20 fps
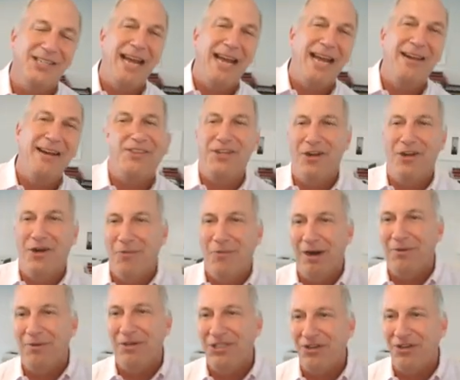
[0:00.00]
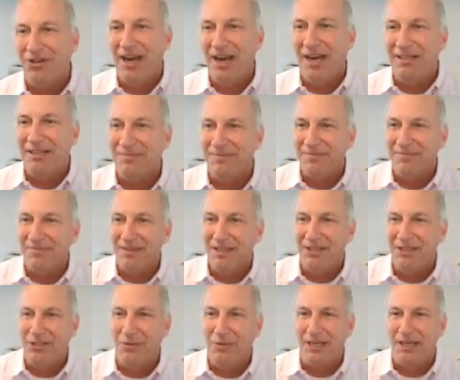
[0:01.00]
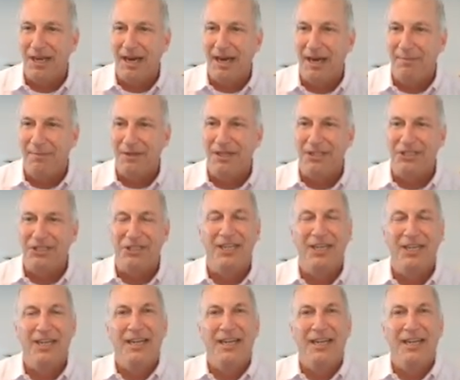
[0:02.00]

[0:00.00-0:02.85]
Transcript: We have to know what we're trying to accomplish.